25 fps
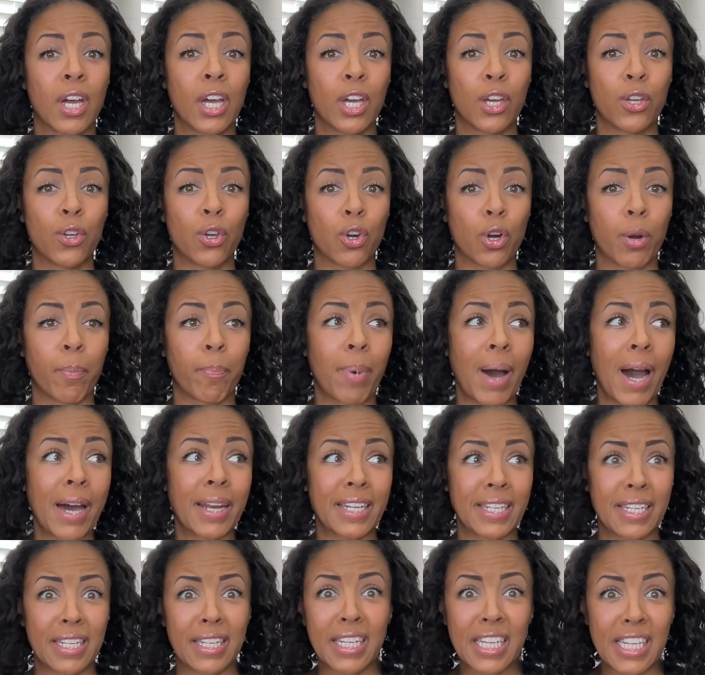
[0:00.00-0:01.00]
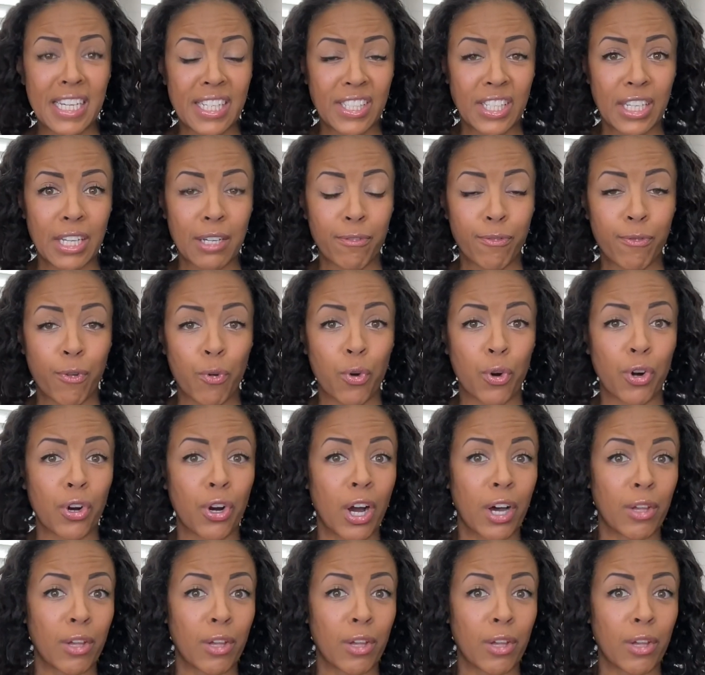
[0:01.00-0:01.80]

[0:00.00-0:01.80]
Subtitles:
your body needs it for